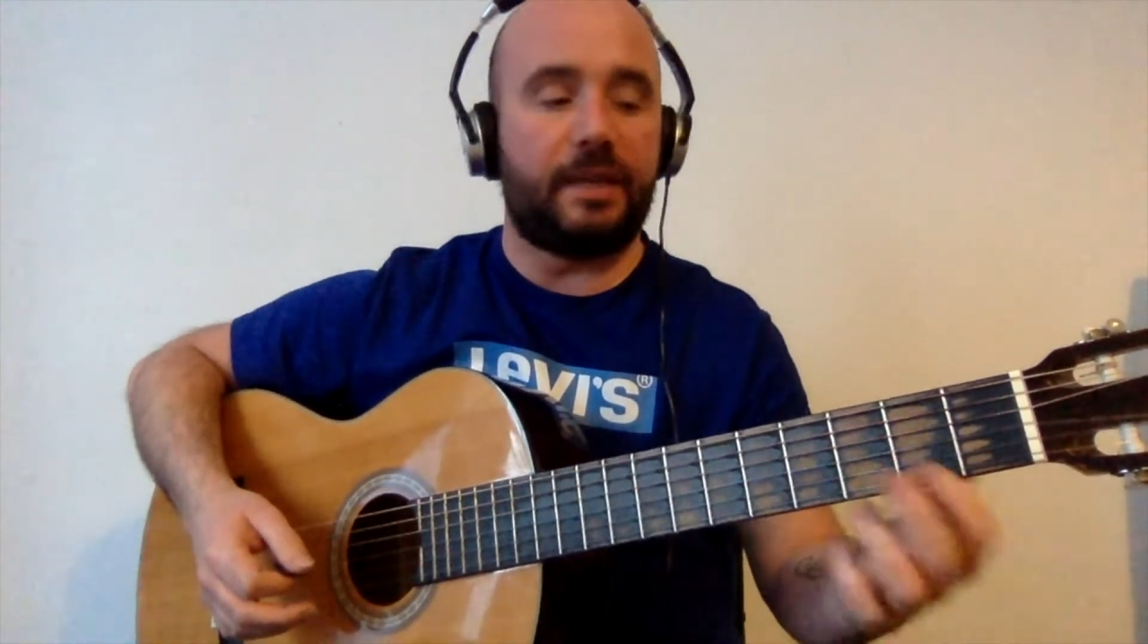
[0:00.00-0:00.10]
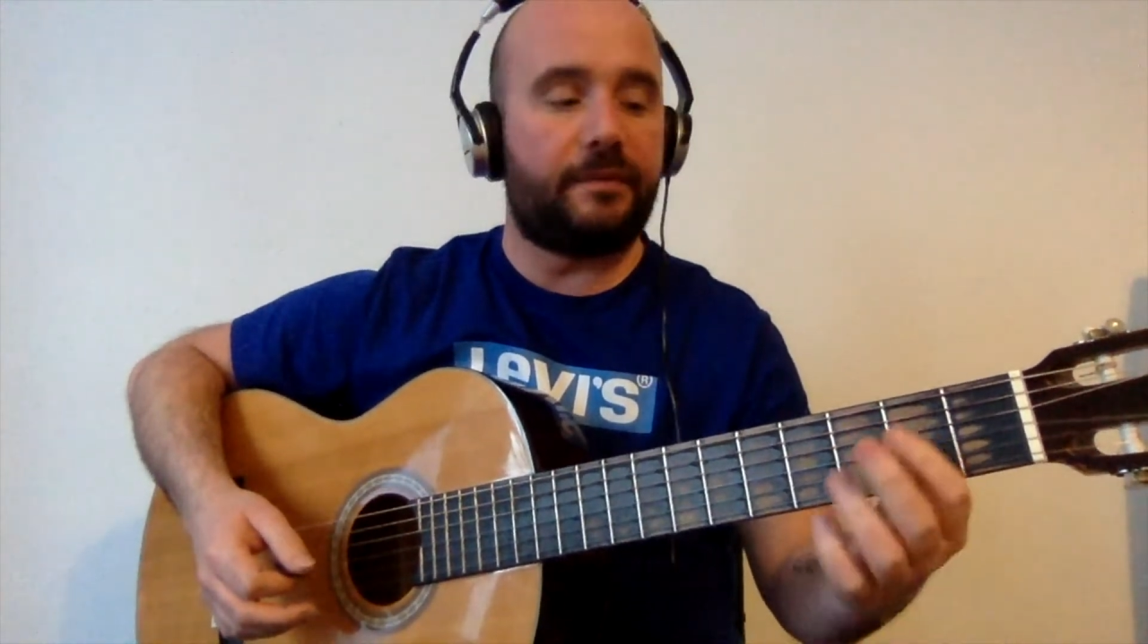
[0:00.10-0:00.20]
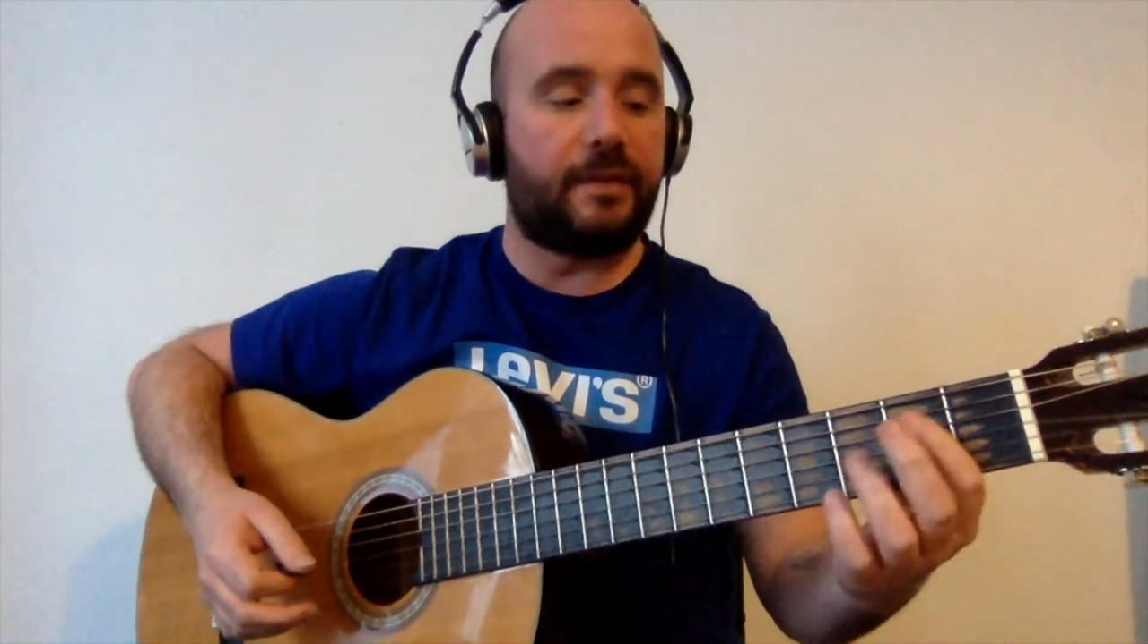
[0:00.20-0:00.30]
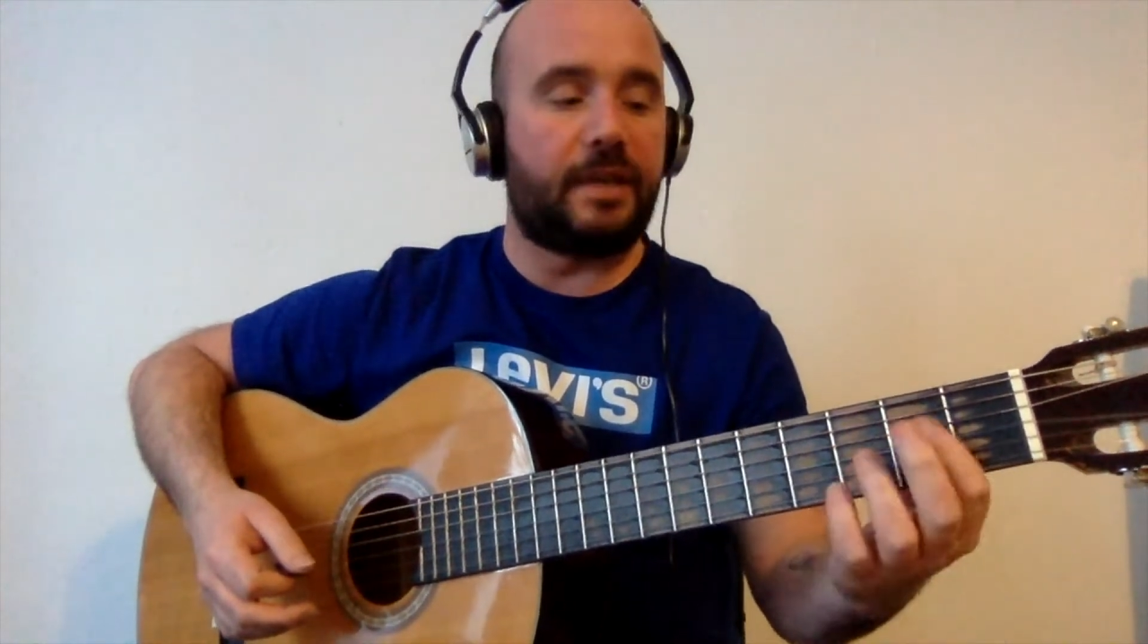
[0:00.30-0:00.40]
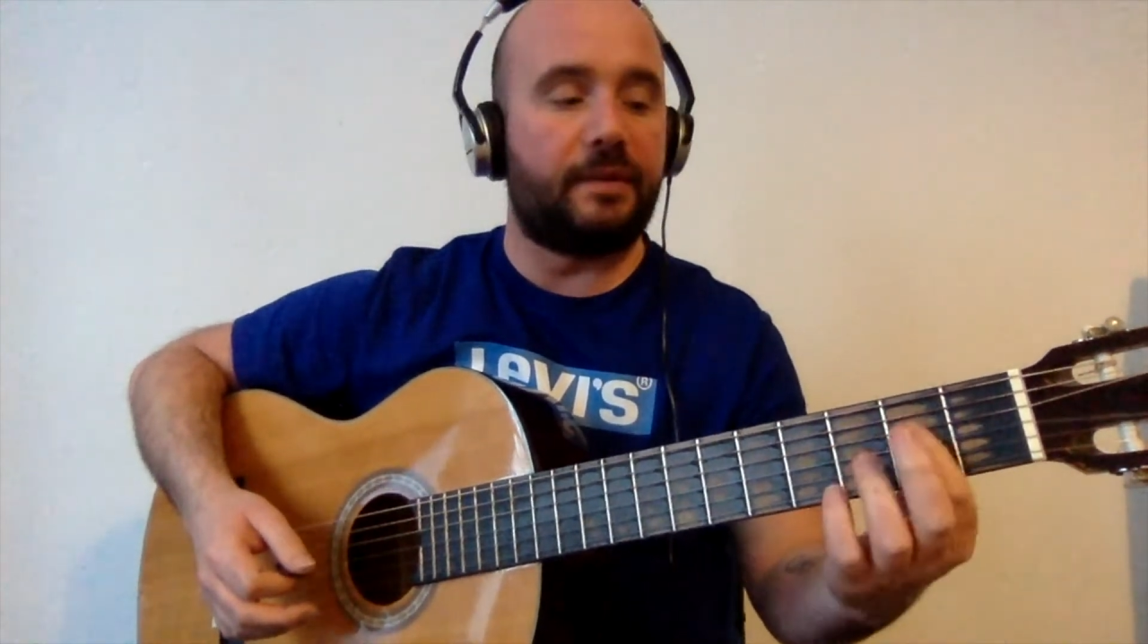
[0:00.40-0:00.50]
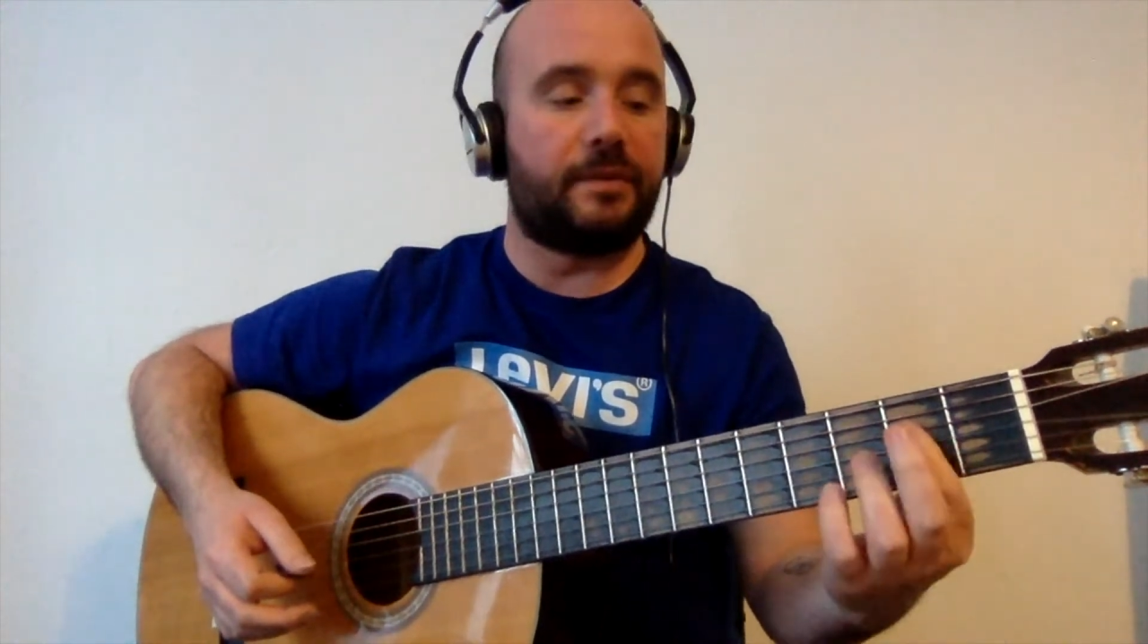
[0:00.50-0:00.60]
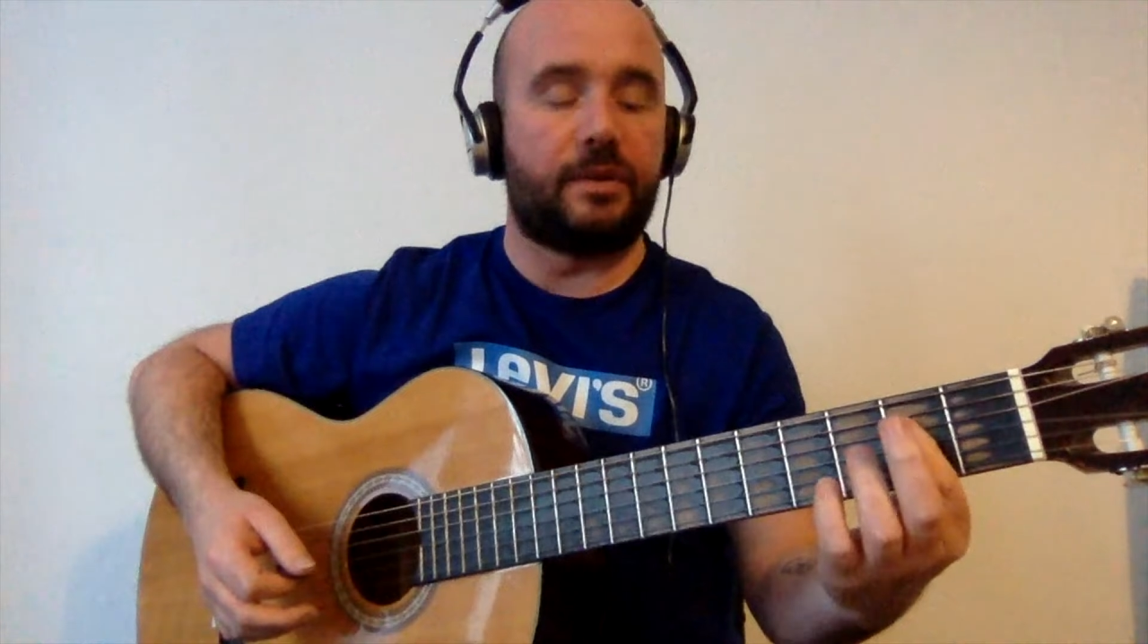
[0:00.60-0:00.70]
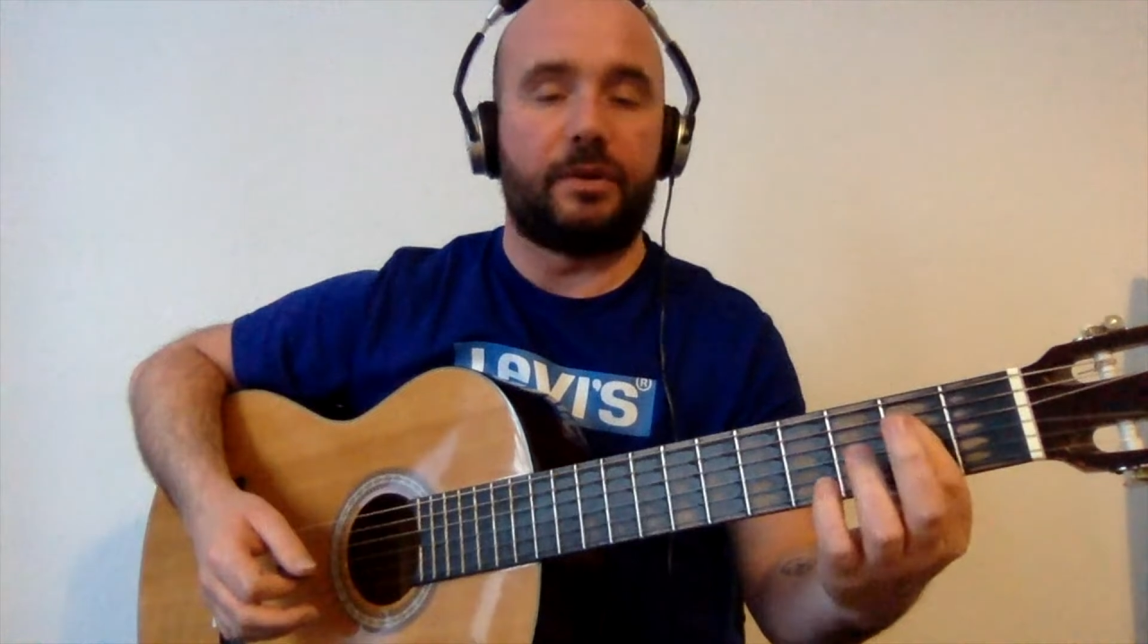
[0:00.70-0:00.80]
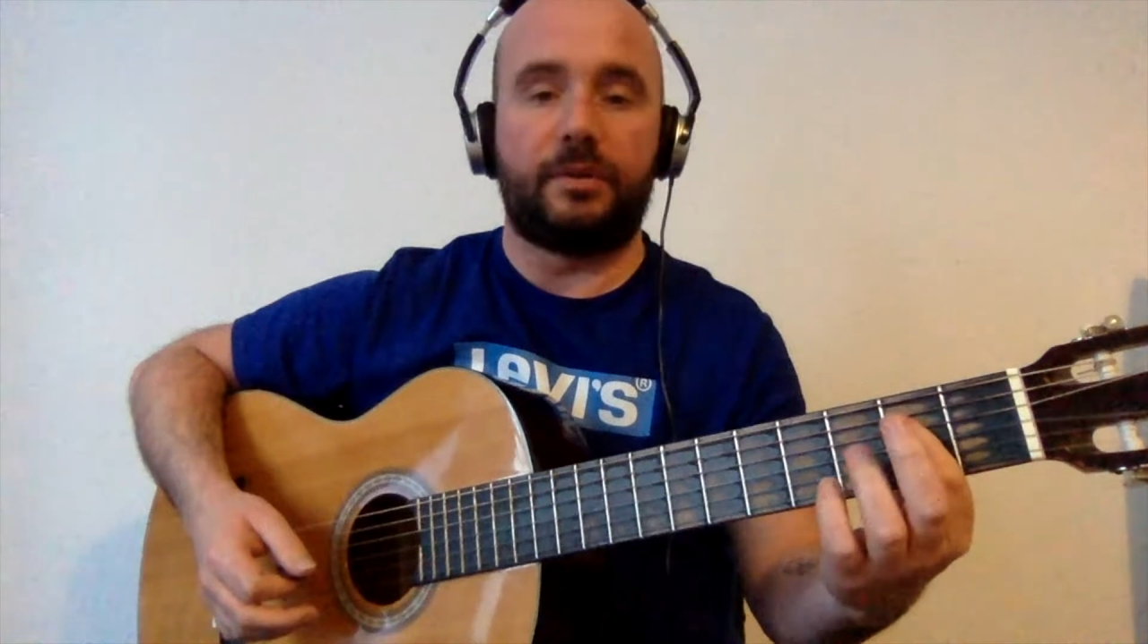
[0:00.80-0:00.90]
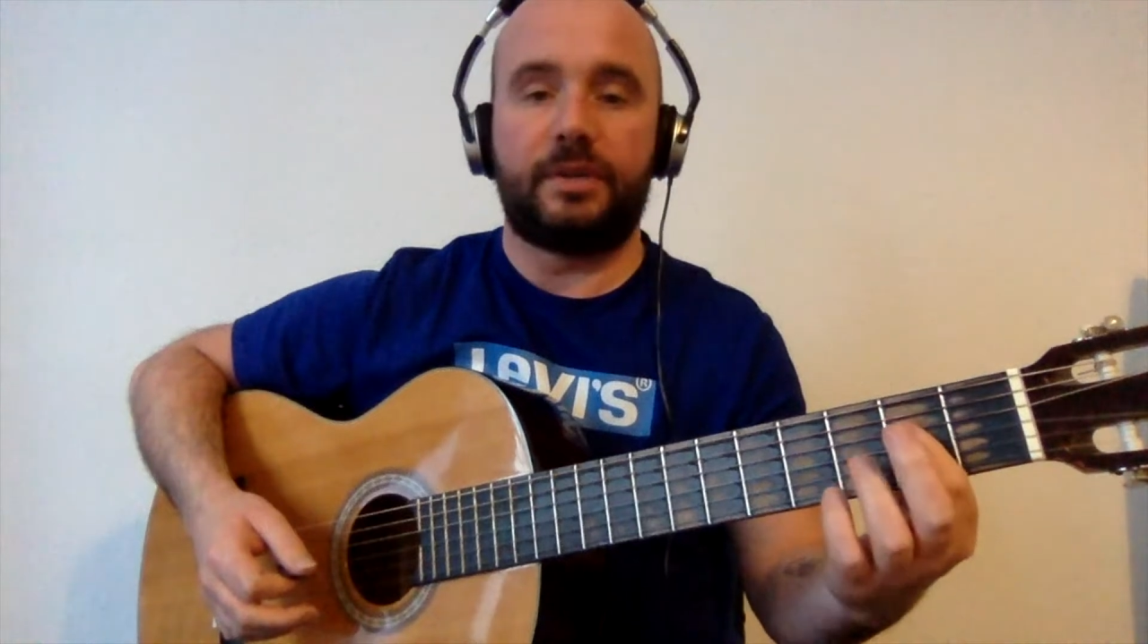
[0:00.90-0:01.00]
A5
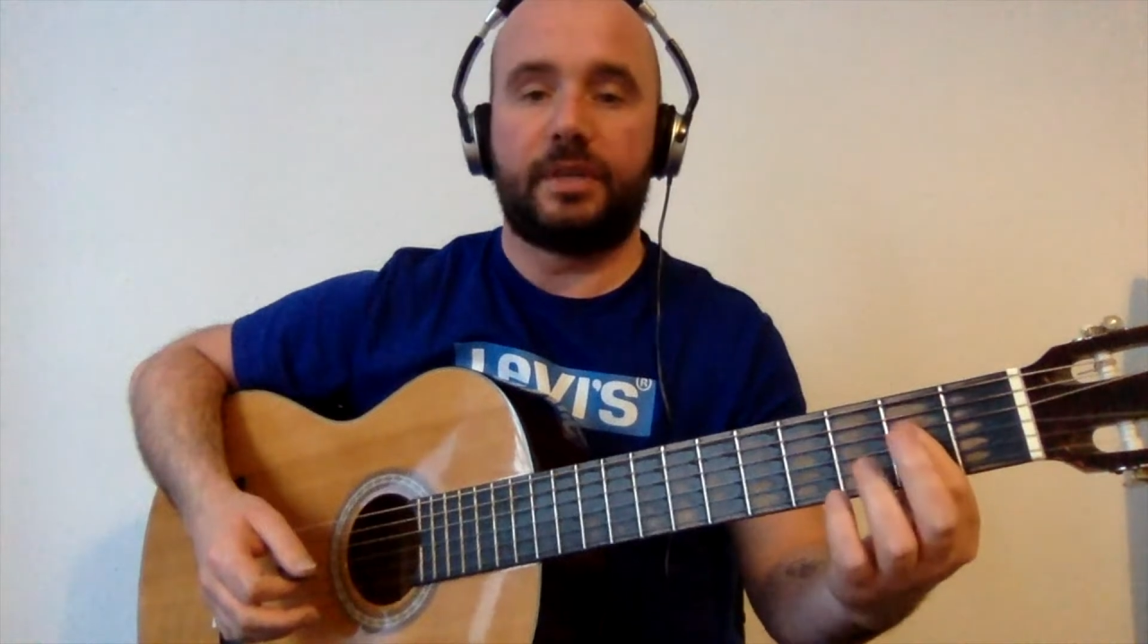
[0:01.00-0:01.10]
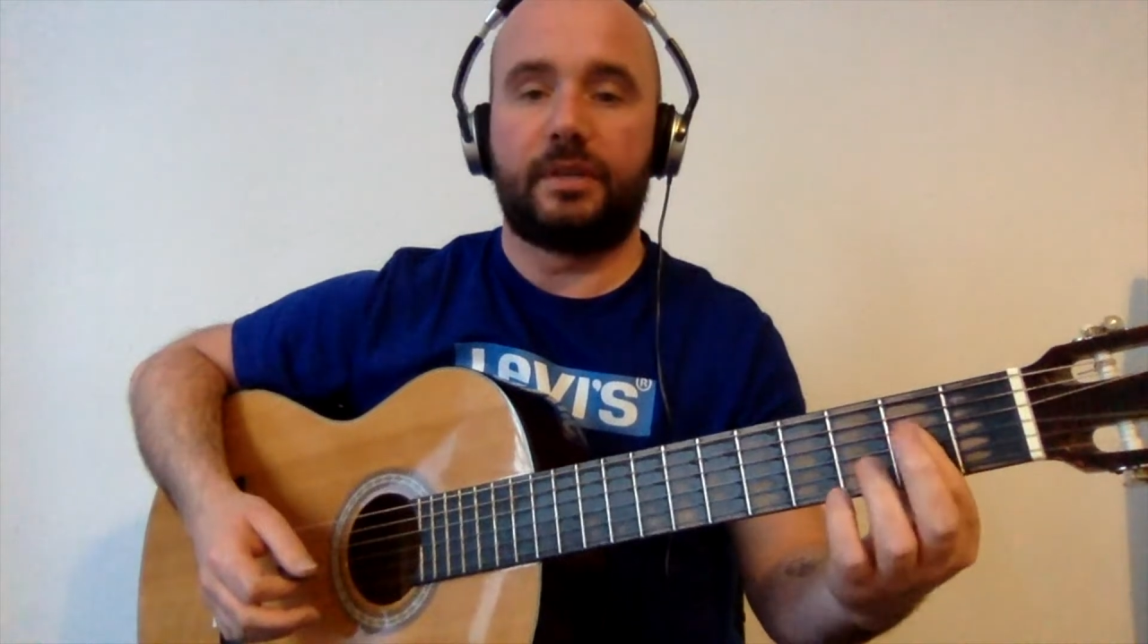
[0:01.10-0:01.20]
chord,